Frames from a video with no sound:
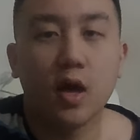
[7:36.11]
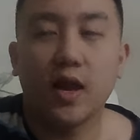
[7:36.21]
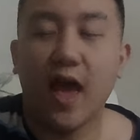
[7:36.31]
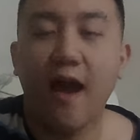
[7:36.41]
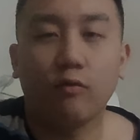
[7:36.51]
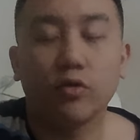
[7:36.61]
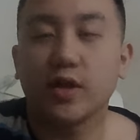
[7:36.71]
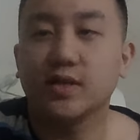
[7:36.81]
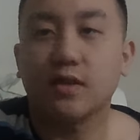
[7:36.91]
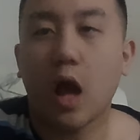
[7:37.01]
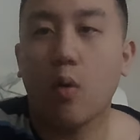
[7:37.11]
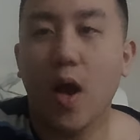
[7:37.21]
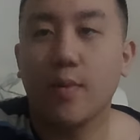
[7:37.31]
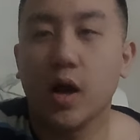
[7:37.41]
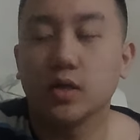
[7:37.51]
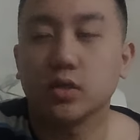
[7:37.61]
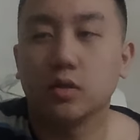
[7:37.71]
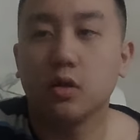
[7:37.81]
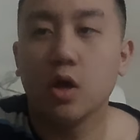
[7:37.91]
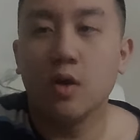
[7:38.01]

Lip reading: And everyone thinks they're the aware person,